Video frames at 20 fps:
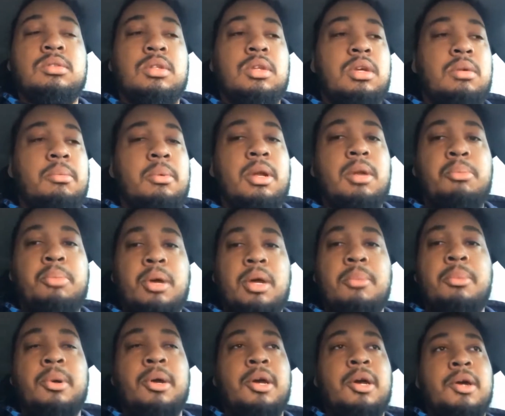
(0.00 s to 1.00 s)
get rid of
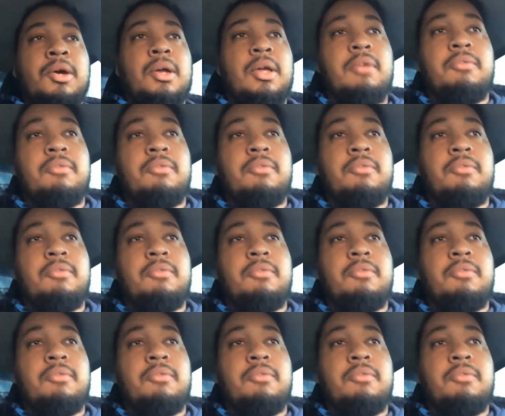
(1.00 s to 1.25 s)
PayPal.